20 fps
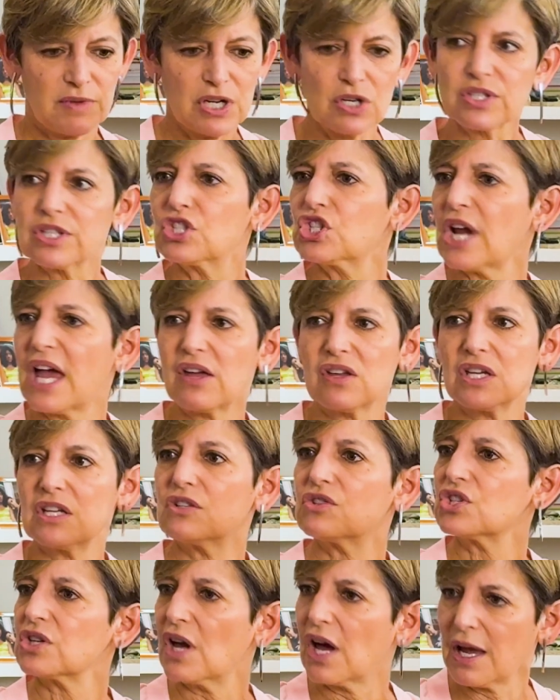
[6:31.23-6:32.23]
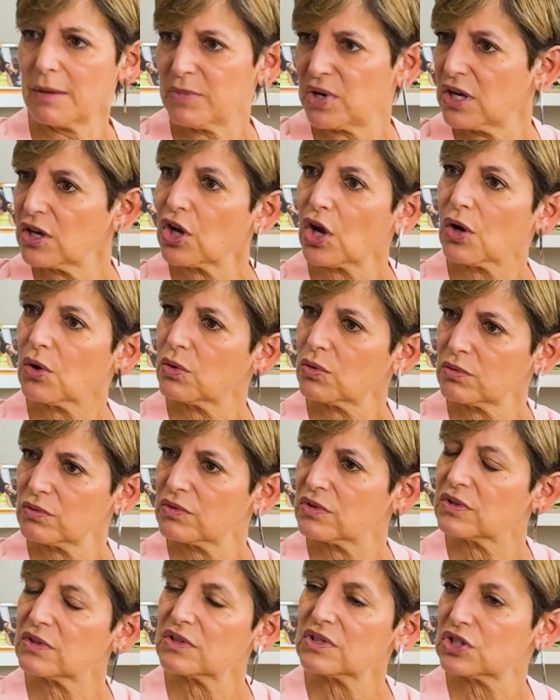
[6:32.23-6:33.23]
here's a challenge. I'm going to
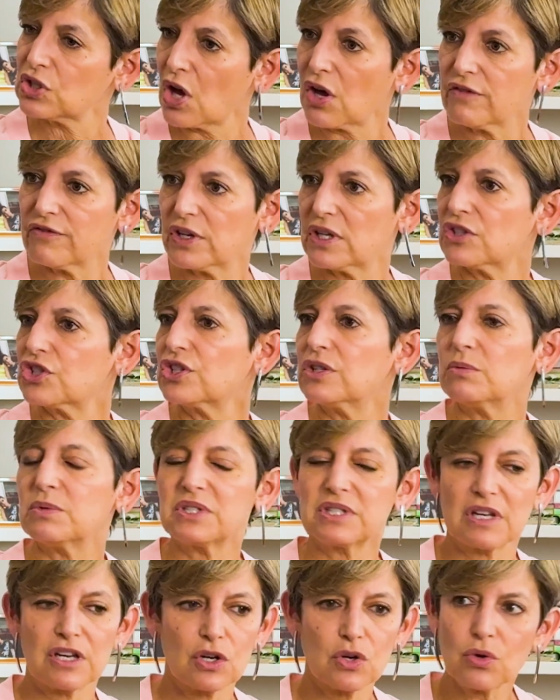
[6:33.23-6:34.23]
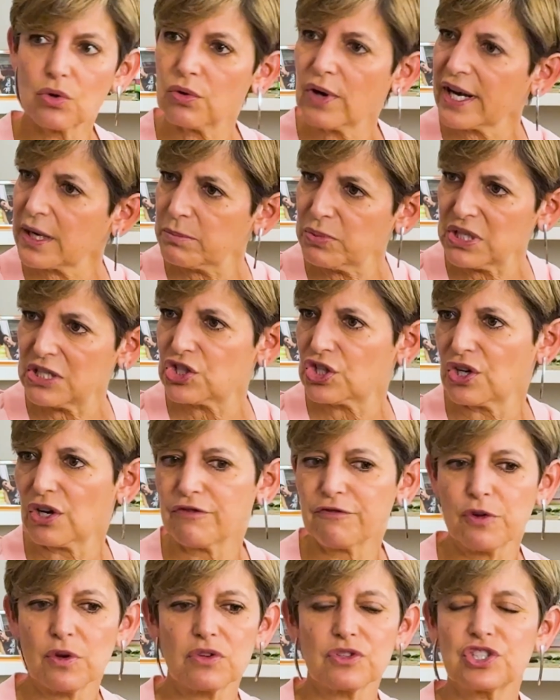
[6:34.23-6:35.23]
go solve it. She was incredibly
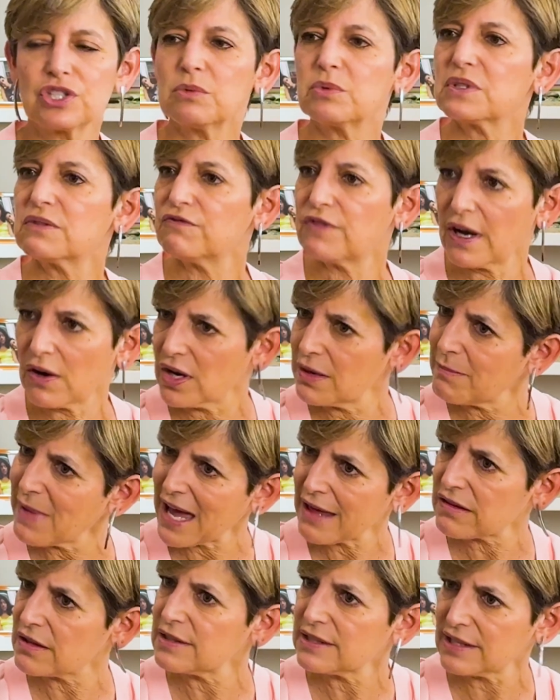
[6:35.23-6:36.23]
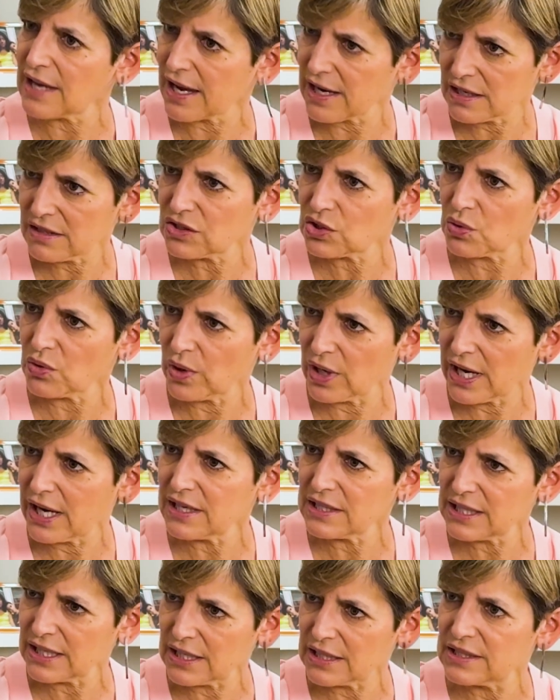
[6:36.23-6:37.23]
cheerful. She was very math and science
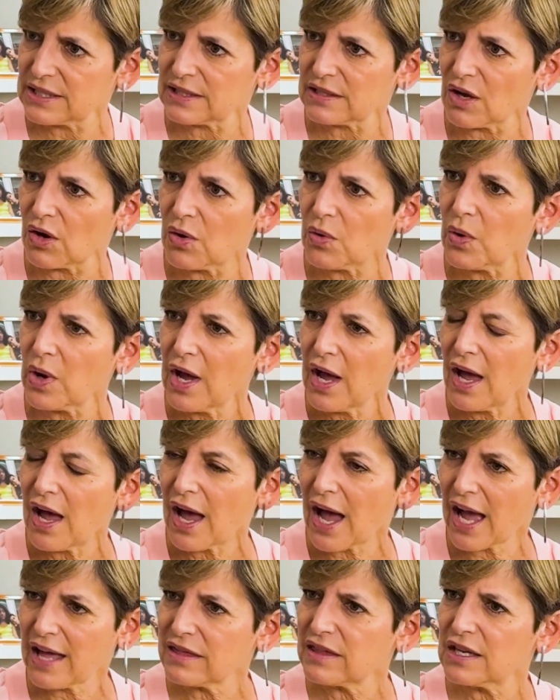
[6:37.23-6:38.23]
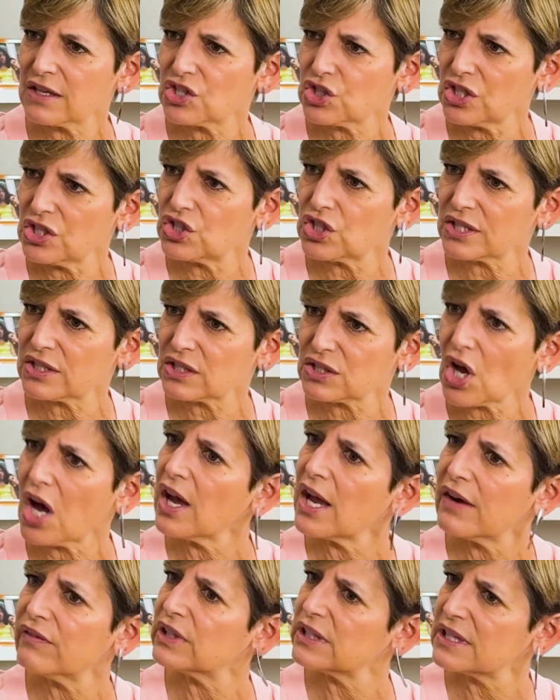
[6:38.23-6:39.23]
oriented. So I think she just
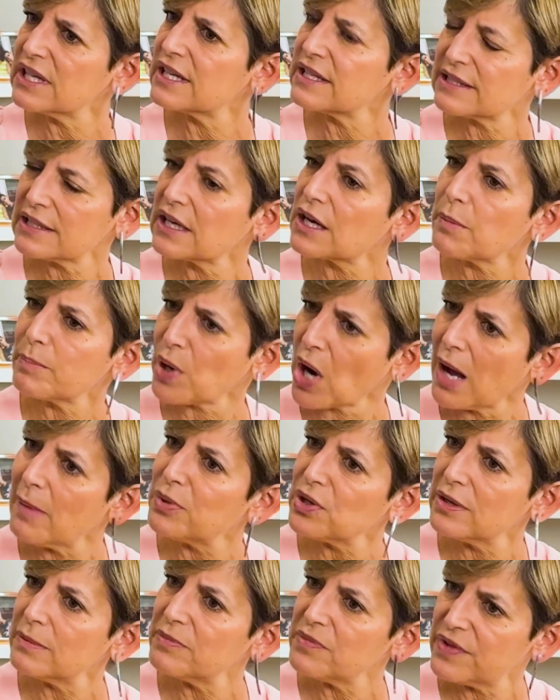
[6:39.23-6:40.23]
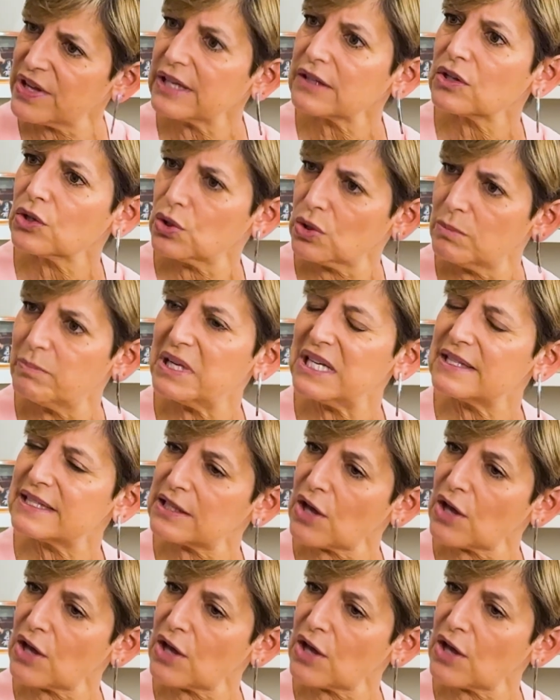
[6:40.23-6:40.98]
saw everything as a problem that could be